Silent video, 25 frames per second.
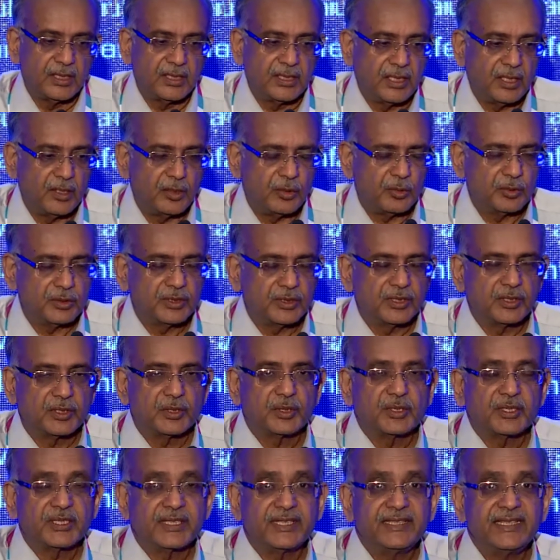the
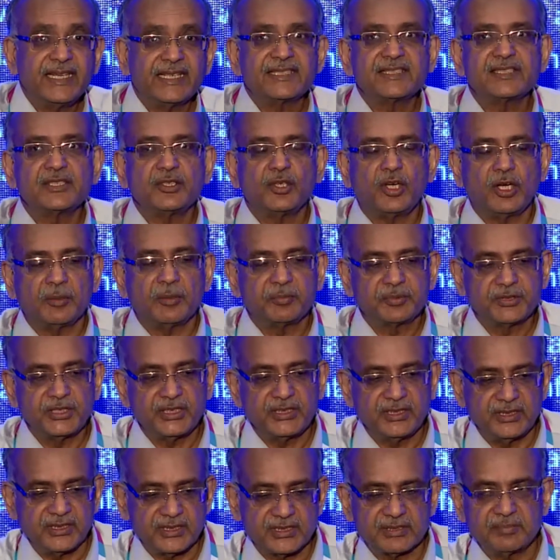next
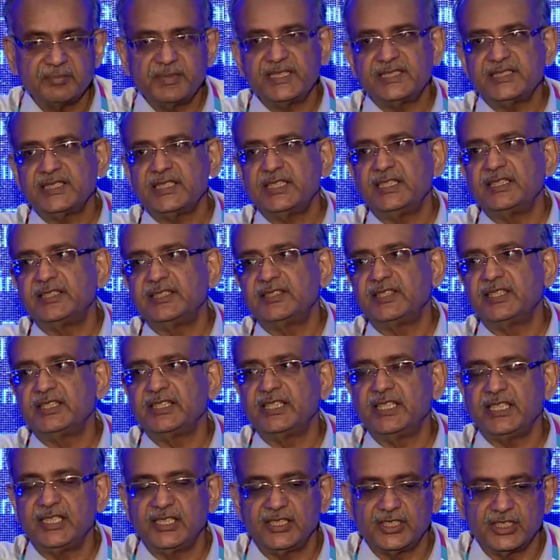option is basically in
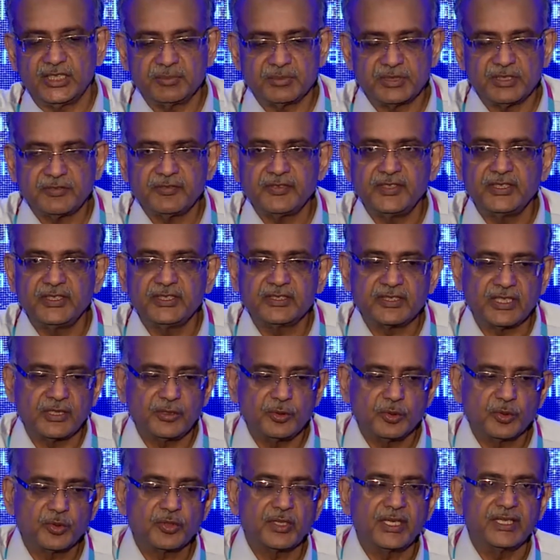thinking in terms of
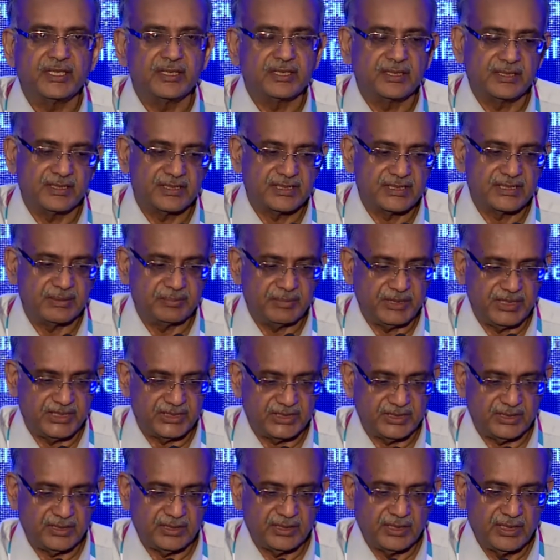intrauterine
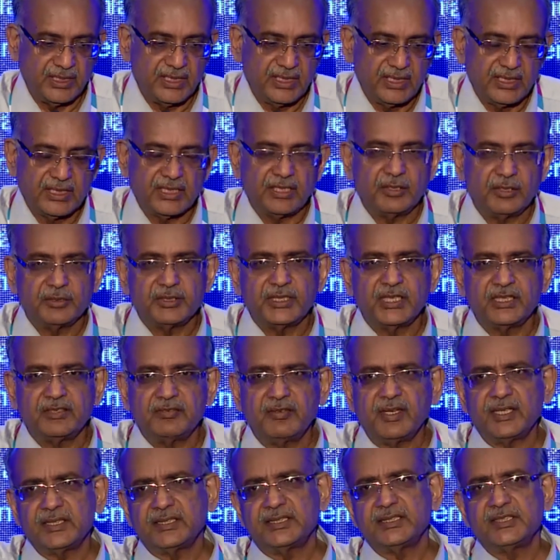insemination. Now, the
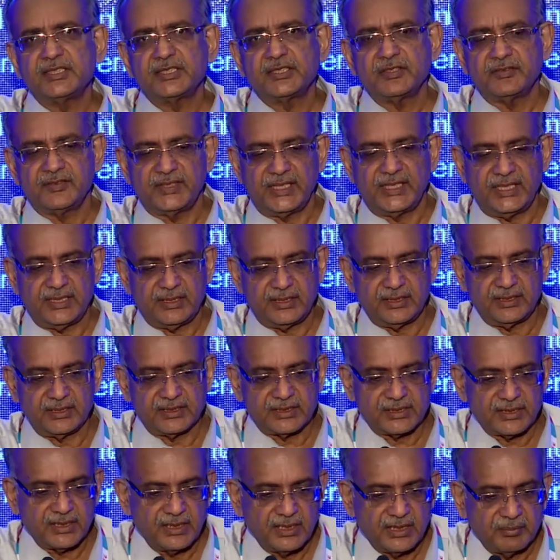advantages of that
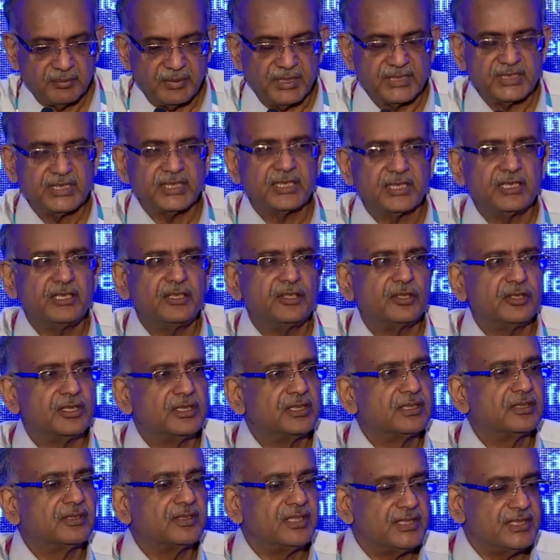is basically you're
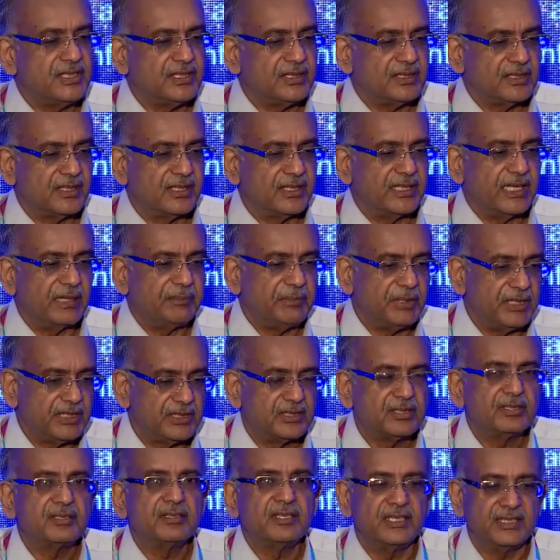increasing the
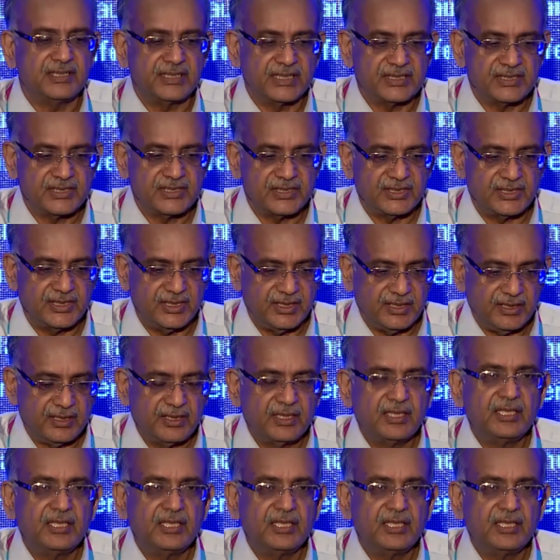gamete intensity.